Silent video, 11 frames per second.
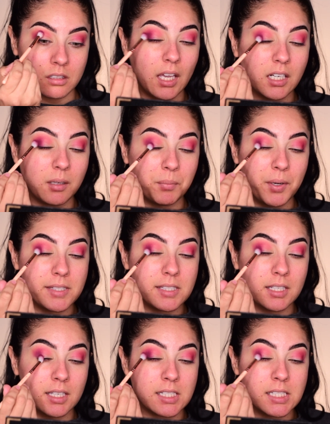And I'm
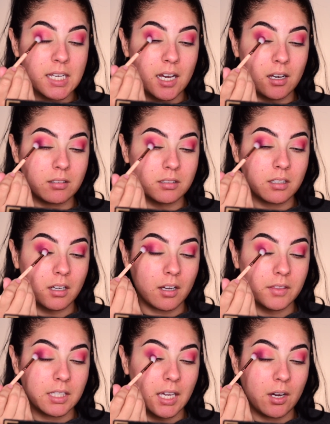pressing it down on
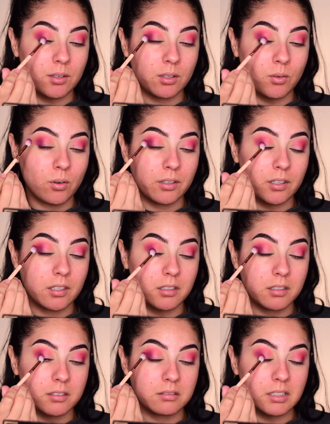the outer corner
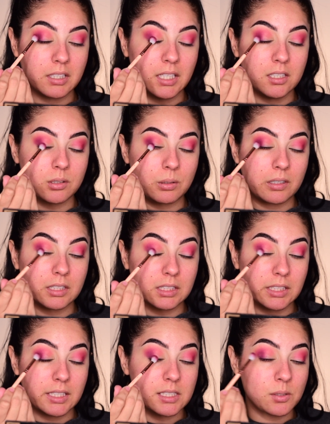in toward the
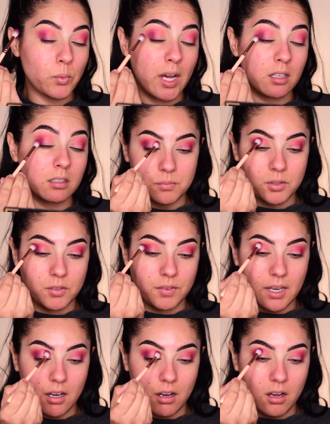lid as well. Move
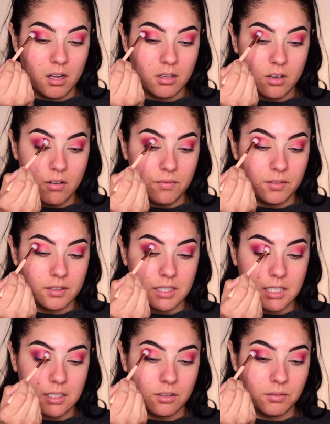that all over
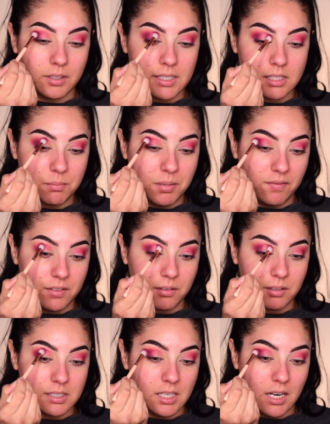the crease, above the
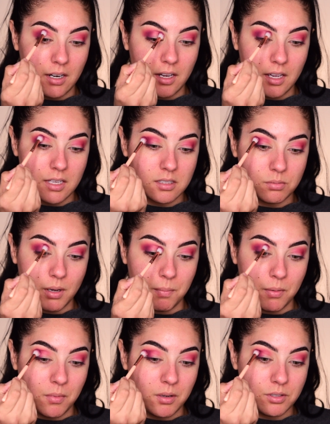crease area in
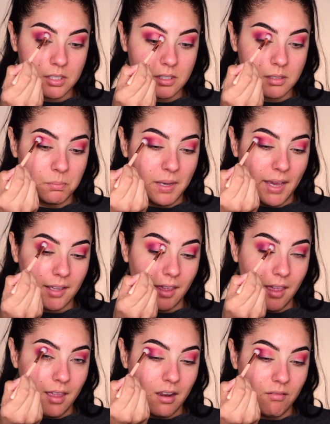swiper motions, back
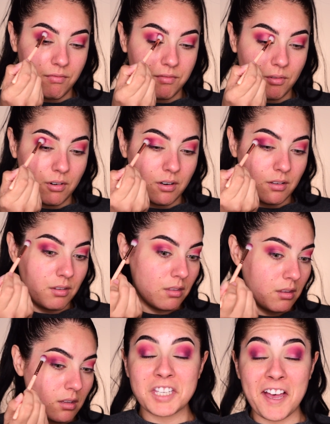and forth.
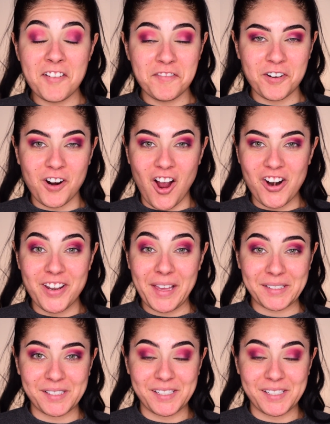Time for our next